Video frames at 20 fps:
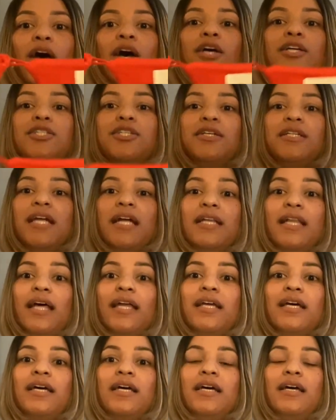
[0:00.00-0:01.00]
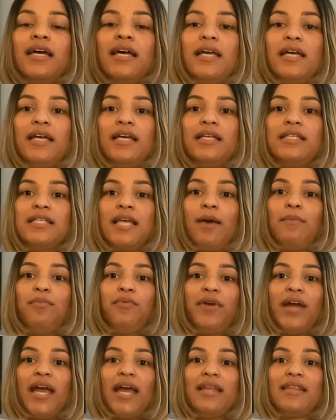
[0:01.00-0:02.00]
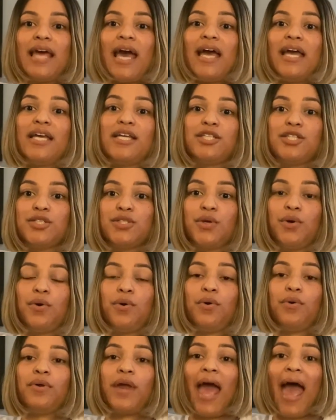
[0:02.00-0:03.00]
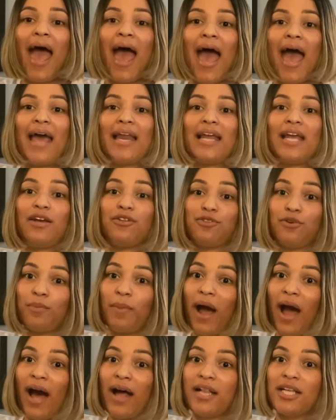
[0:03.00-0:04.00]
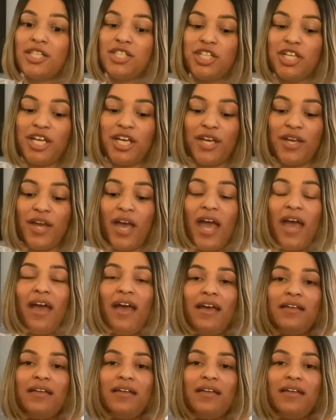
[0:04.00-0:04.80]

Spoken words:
So Deletta is a brand that is sold at Anthropologie.